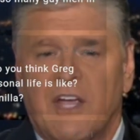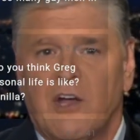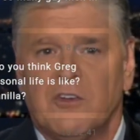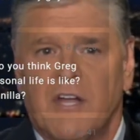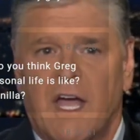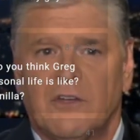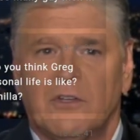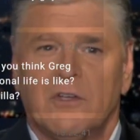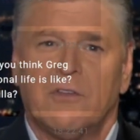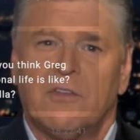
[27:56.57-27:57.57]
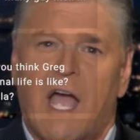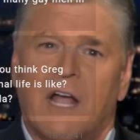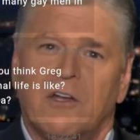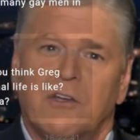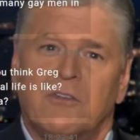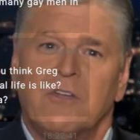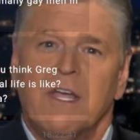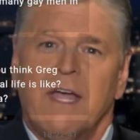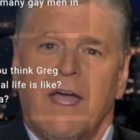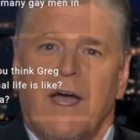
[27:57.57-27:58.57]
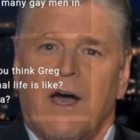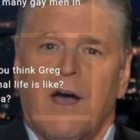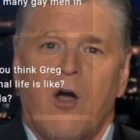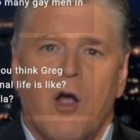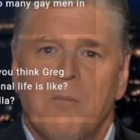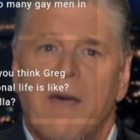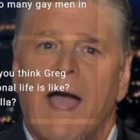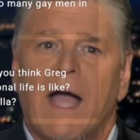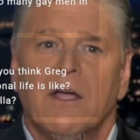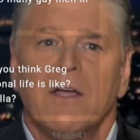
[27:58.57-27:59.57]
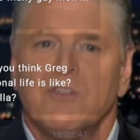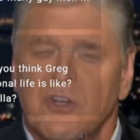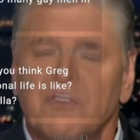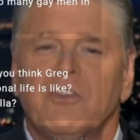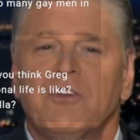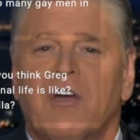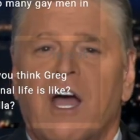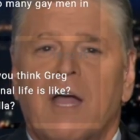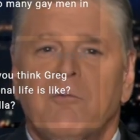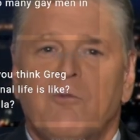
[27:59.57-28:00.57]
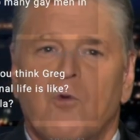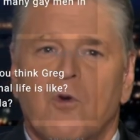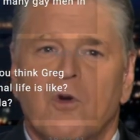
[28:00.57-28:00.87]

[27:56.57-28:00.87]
steeped in the ancient Greeks, who had some